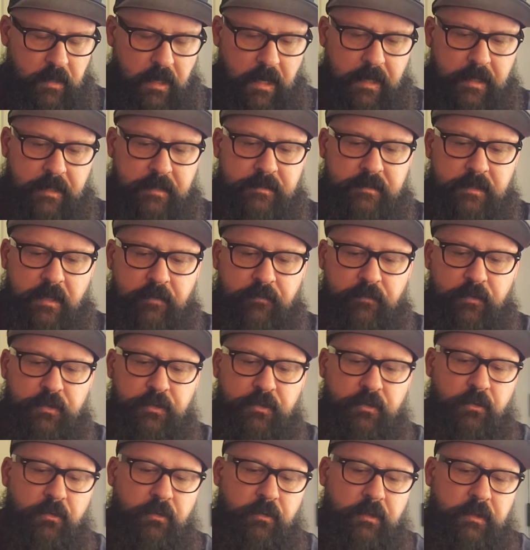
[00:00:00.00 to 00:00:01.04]
that I can say for
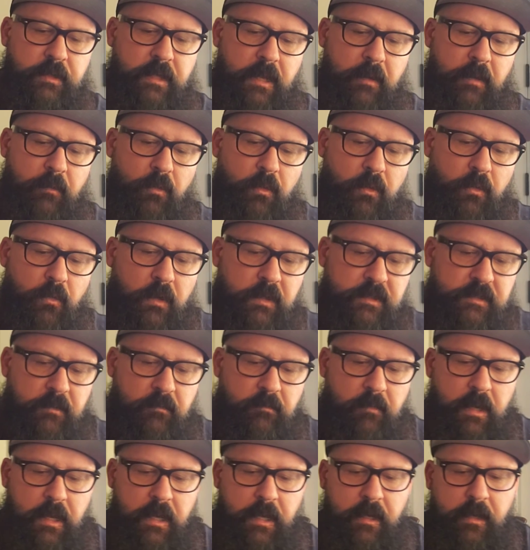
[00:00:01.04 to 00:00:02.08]
sure on the table, it wasn't
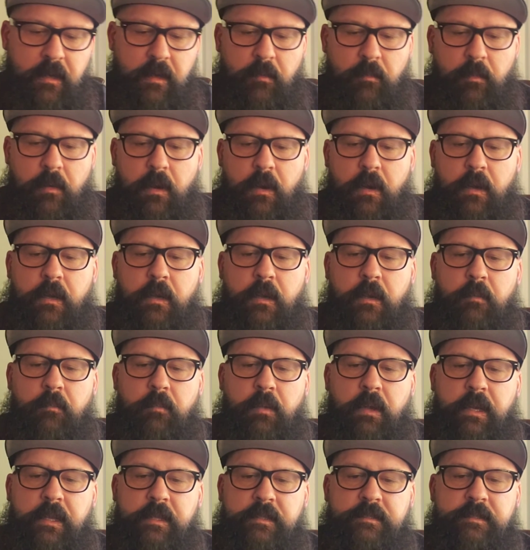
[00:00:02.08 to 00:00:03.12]
made in America,
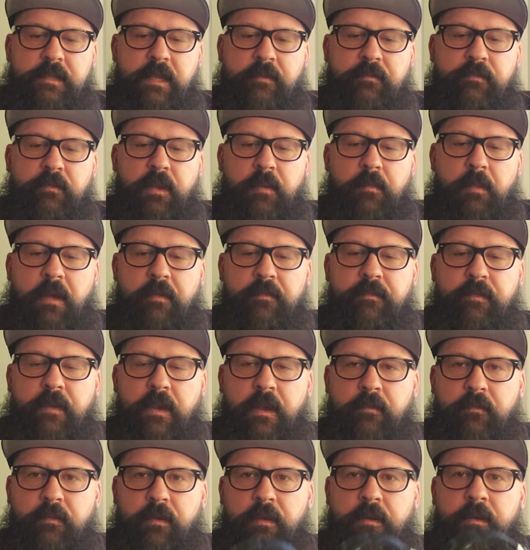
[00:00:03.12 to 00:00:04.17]
but it's definitely my
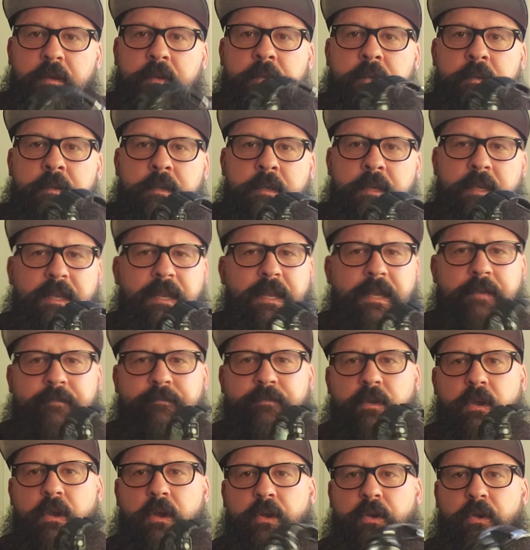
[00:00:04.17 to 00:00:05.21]
favorite. And I've
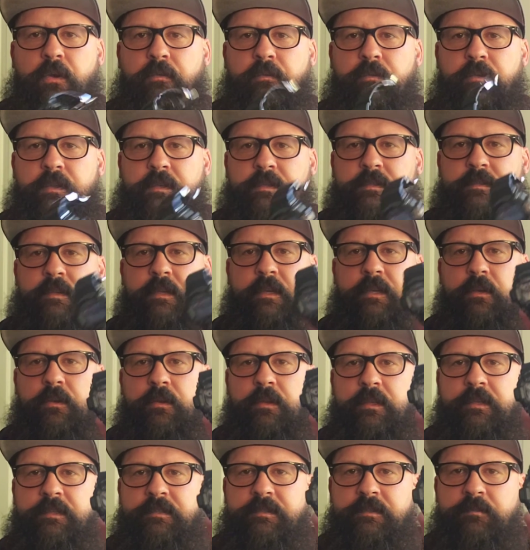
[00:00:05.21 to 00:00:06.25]
gone over this thing.
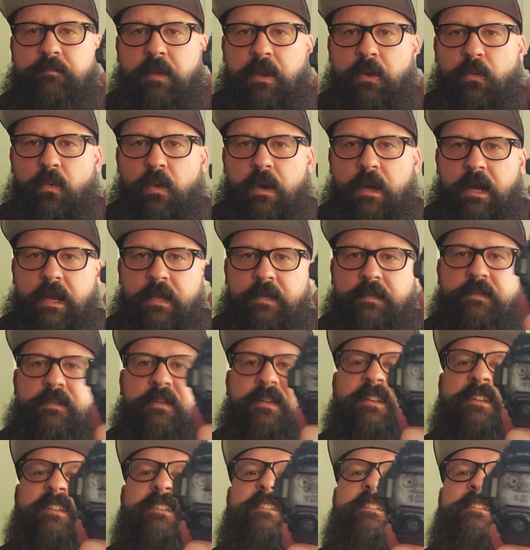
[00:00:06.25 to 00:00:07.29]
This is my watch.
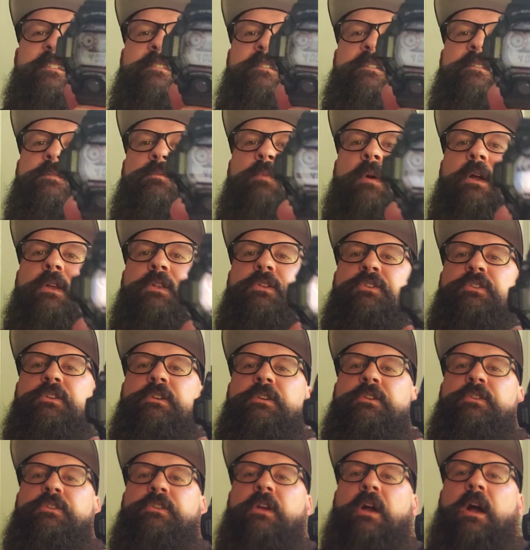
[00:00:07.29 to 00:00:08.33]
This is my
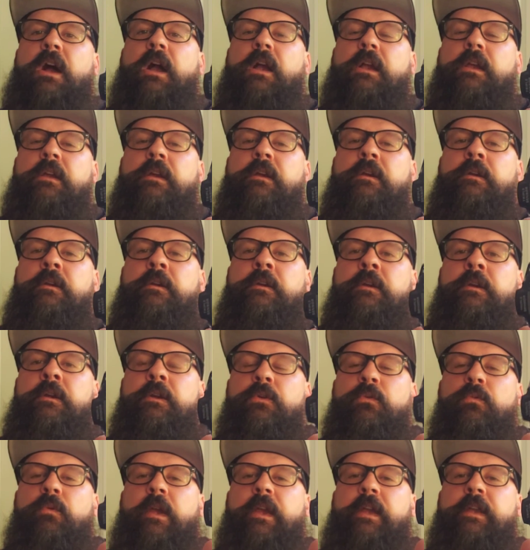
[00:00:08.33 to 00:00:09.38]
G-Shock
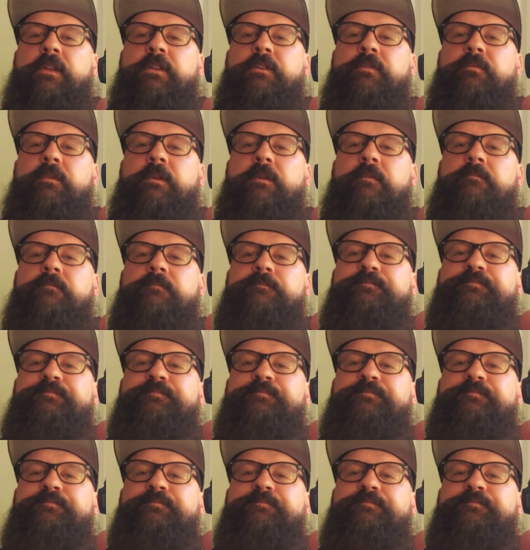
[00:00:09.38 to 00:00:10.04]
Rangeman.